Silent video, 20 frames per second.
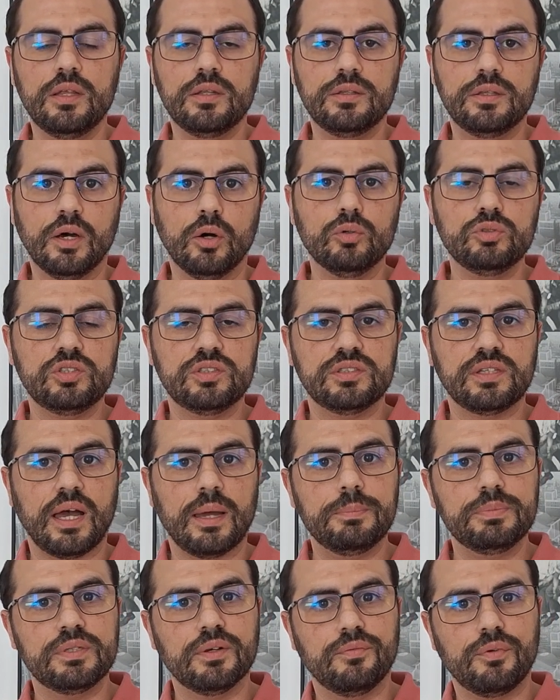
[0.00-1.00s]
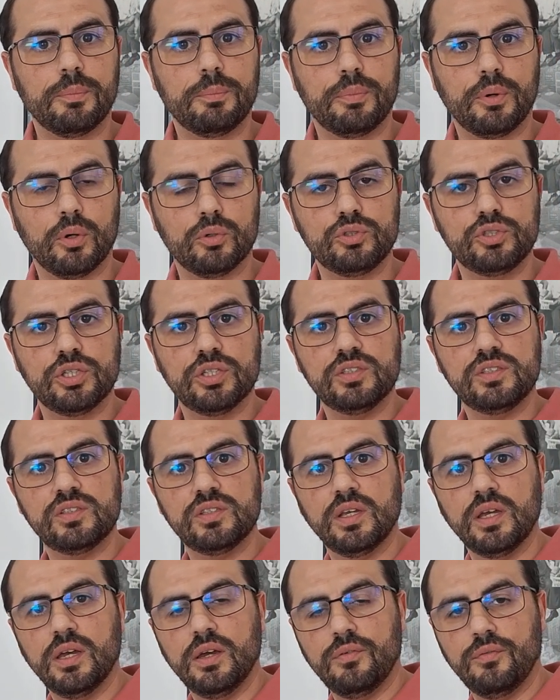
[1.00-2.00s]
those types of
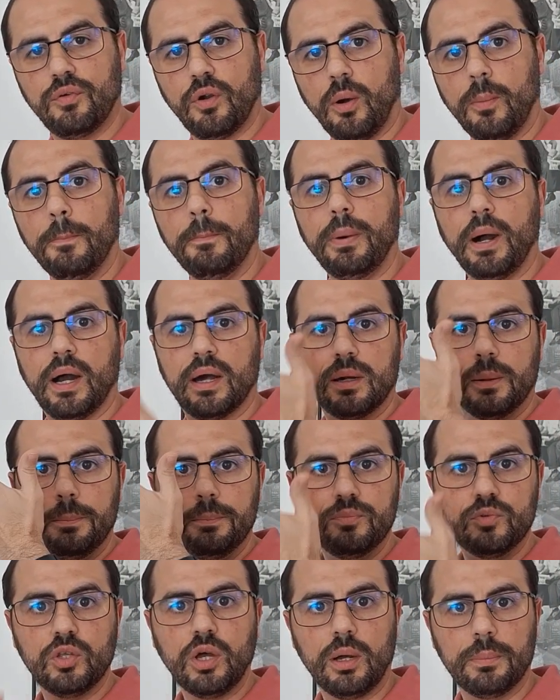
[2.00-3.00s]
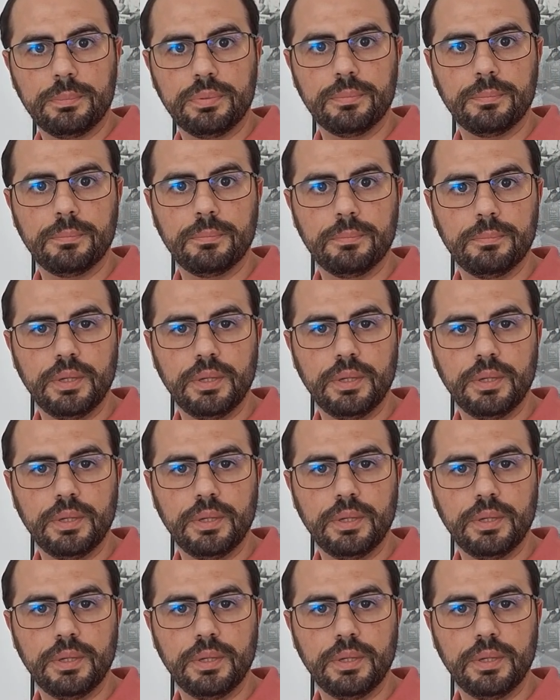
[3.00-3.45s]
approaches from bottom top,